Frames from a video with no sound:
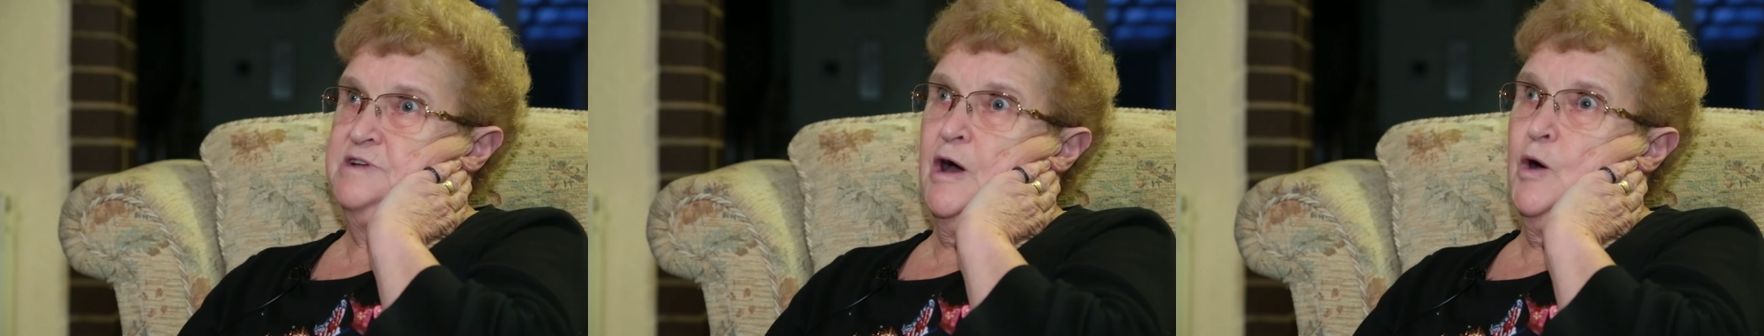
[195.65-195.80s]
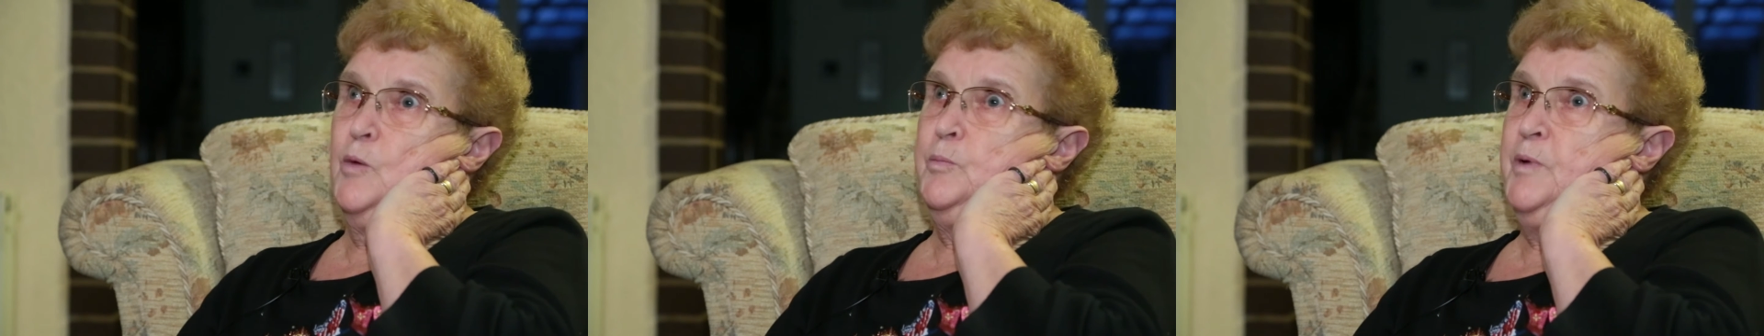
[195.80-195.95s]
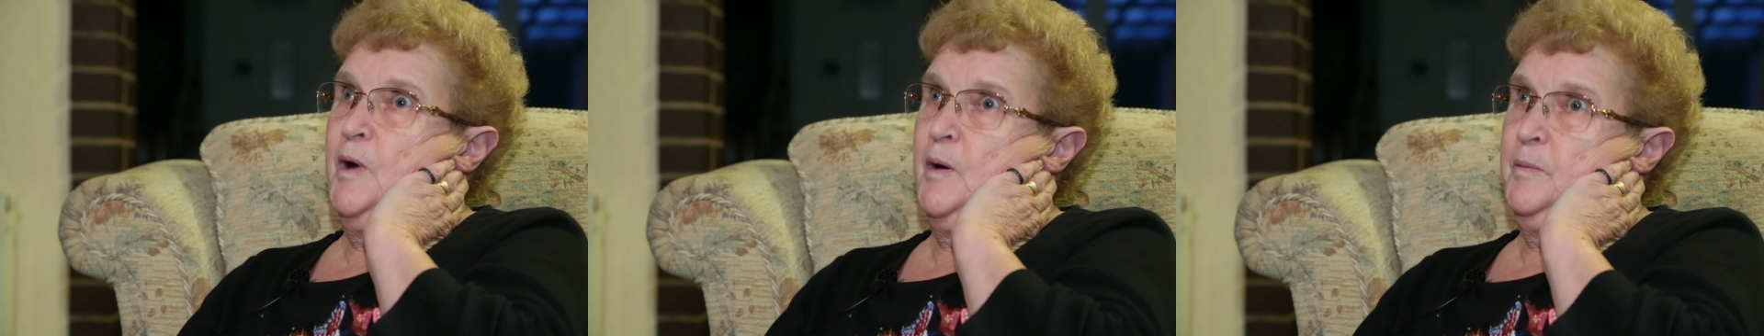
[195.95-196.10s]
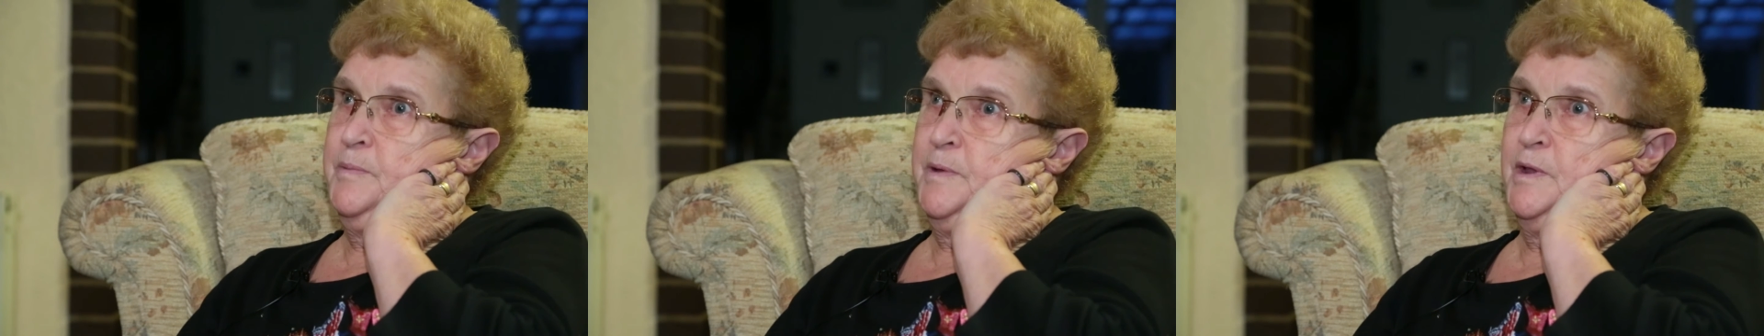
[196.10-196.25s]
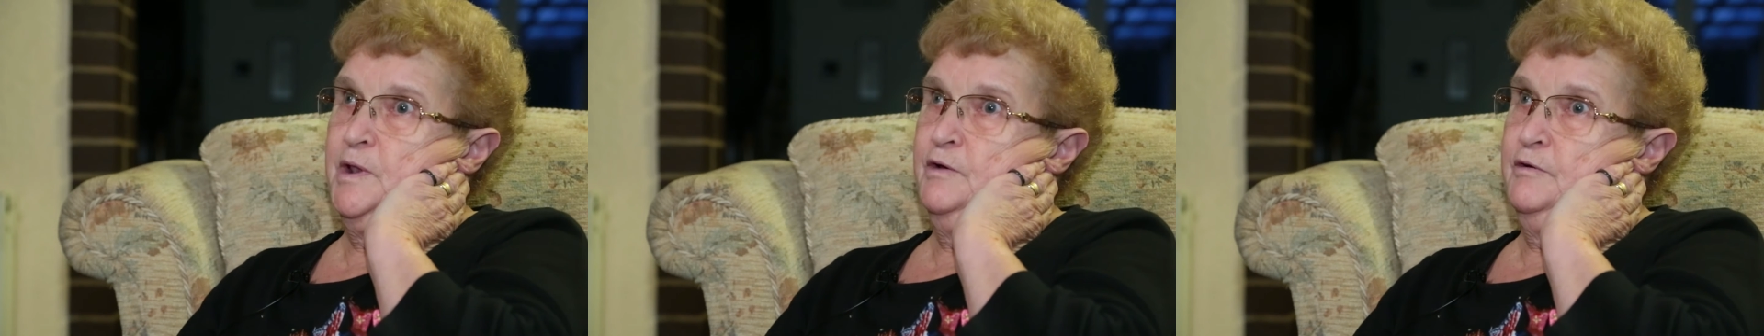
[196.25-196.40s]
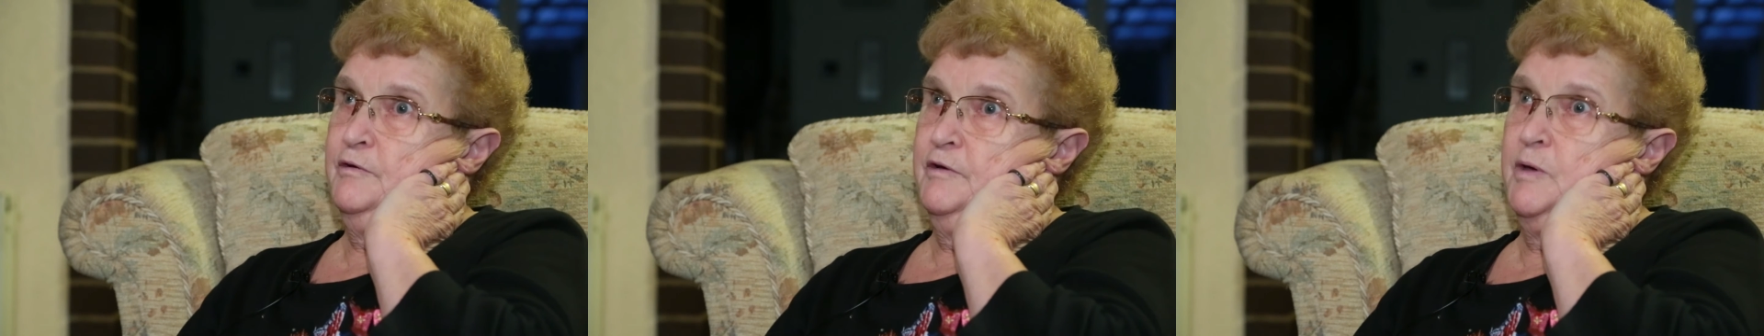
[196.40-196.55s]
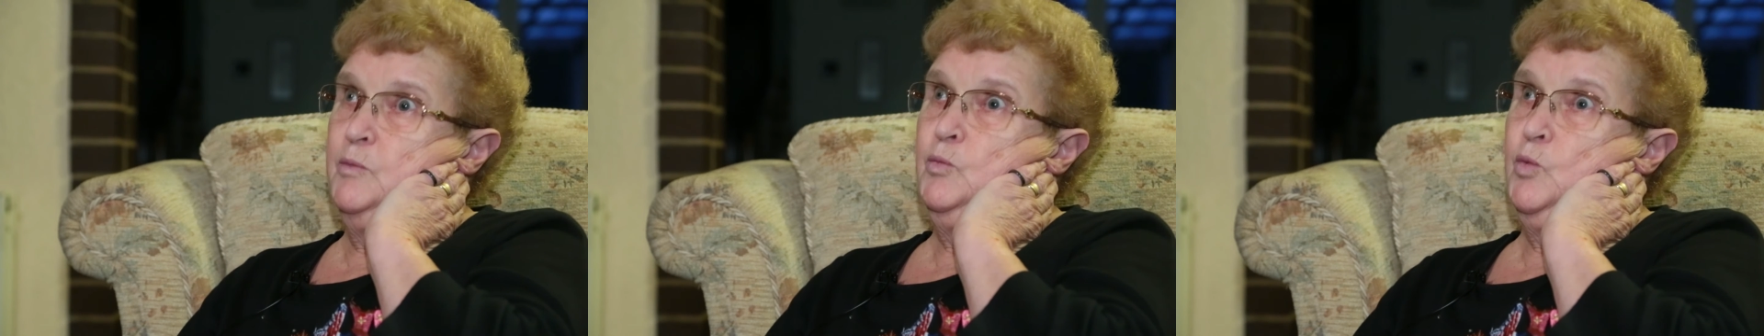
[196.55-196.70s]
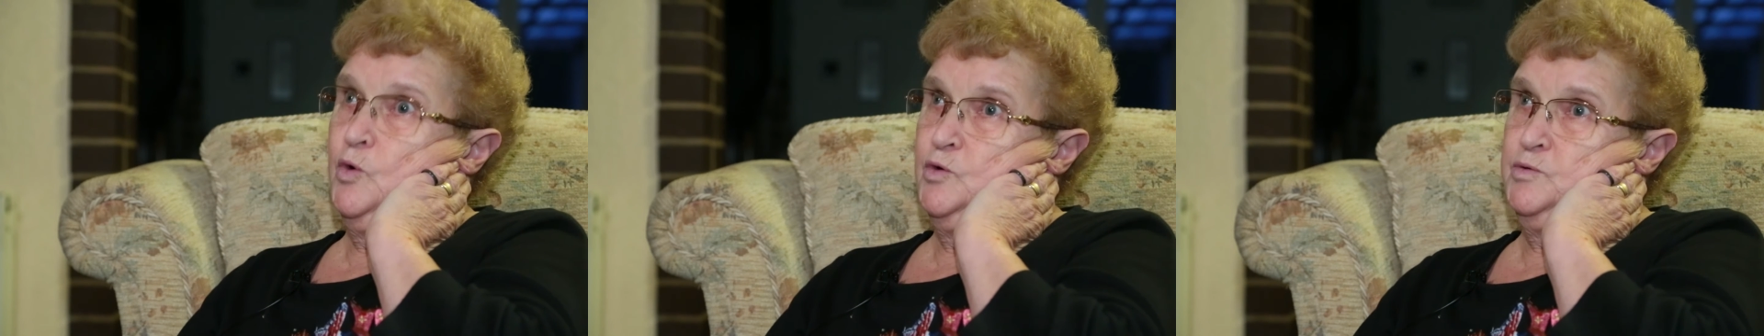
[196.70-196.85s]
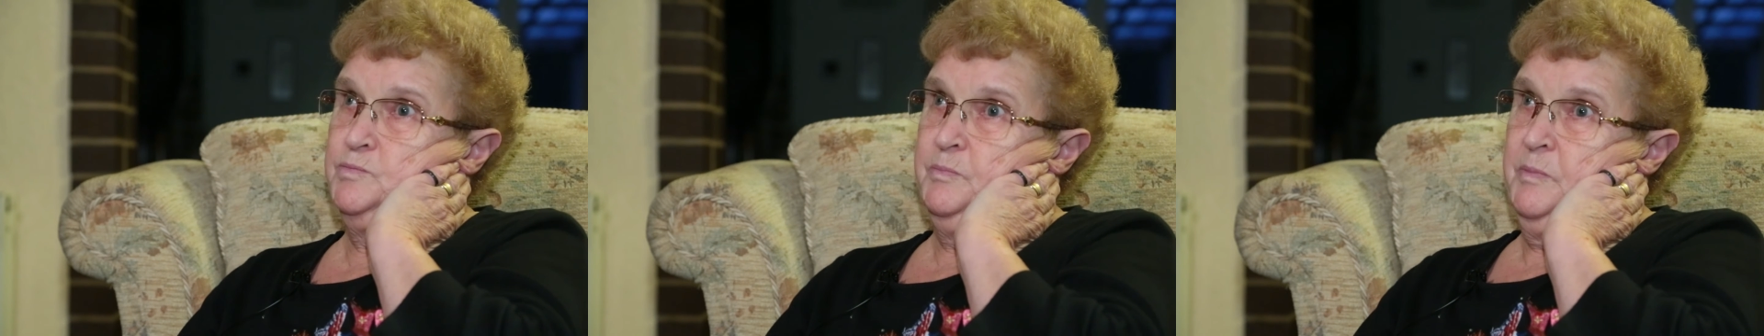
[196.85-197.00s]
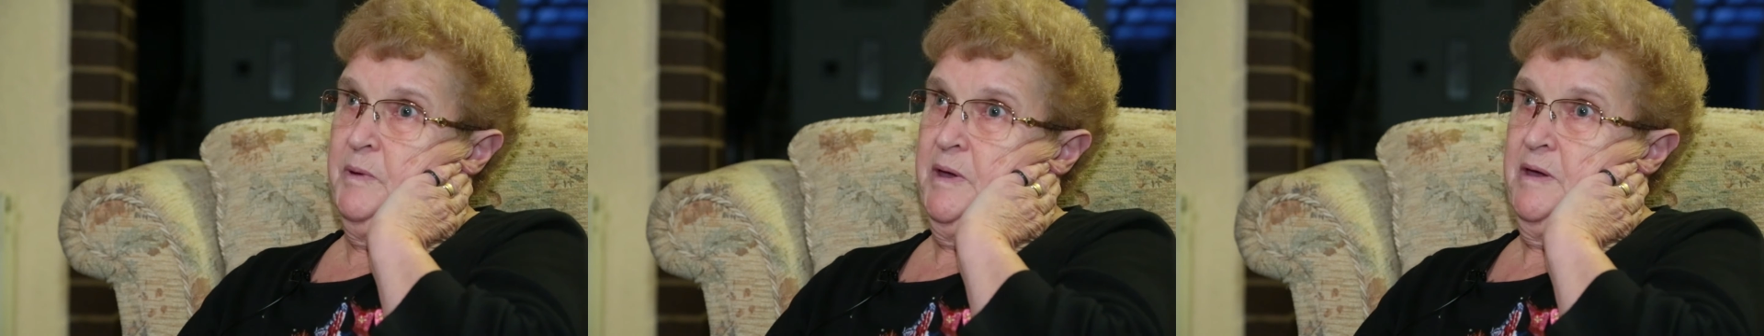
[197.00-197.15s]
how popular it
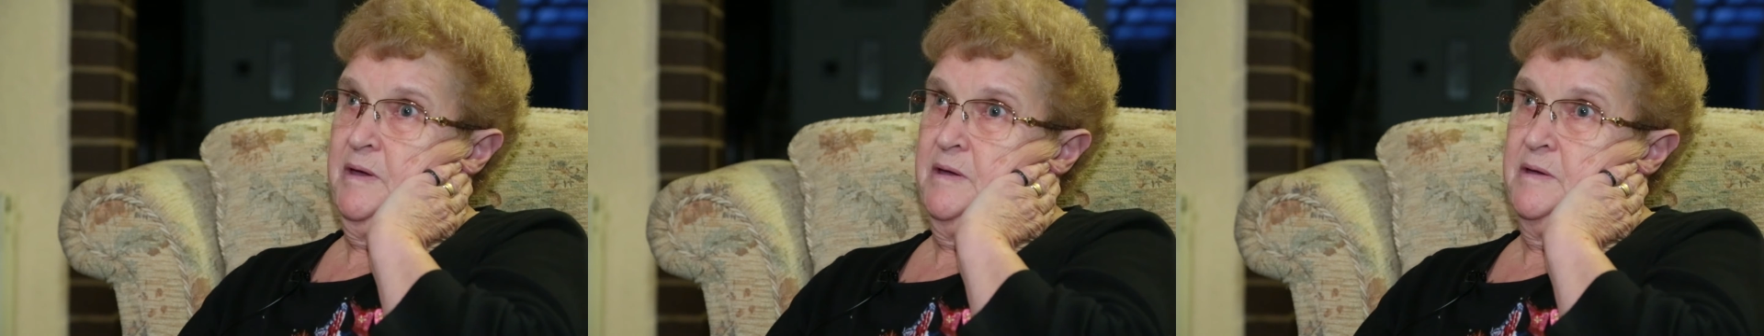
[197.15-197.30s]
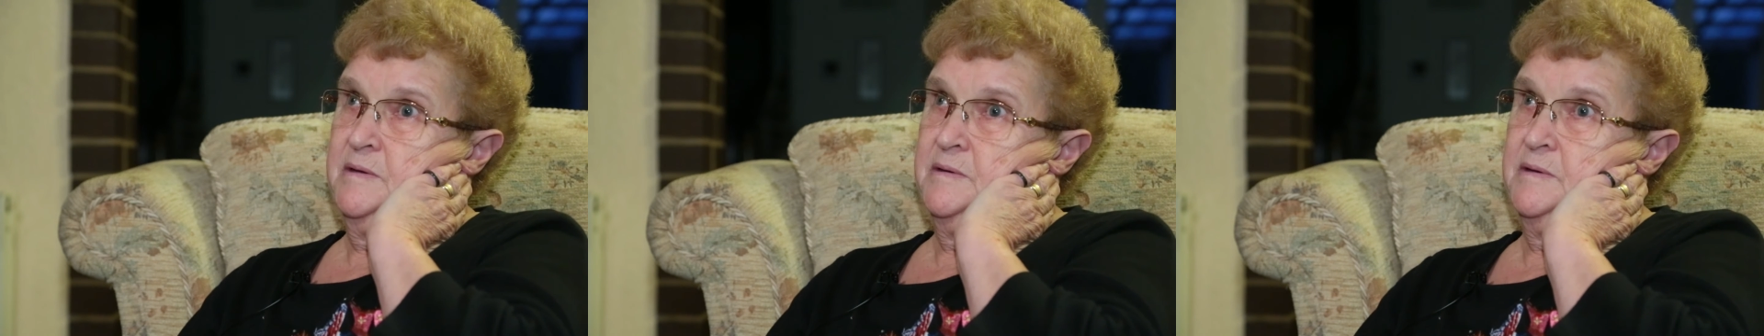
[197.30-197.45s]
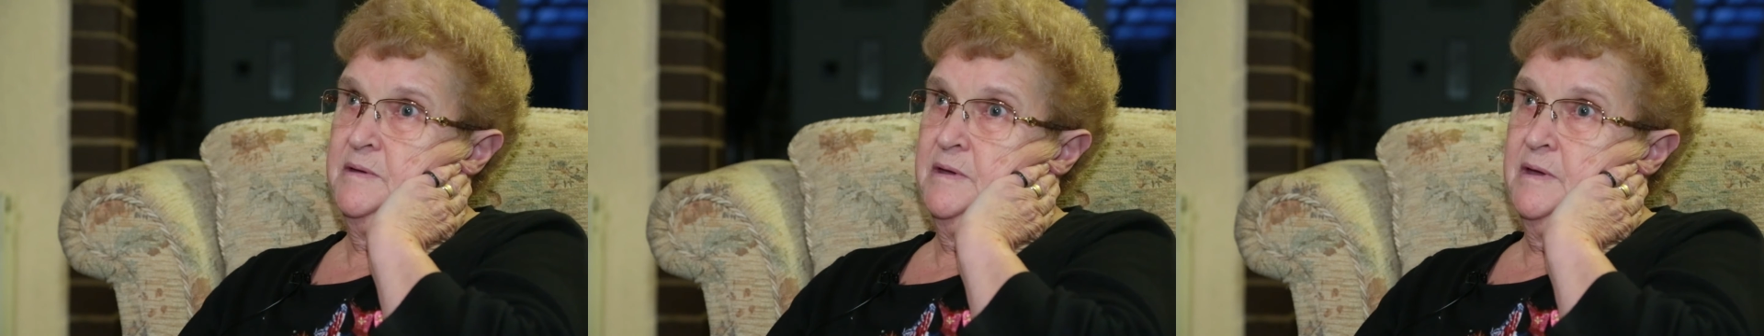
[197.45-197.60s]
would be.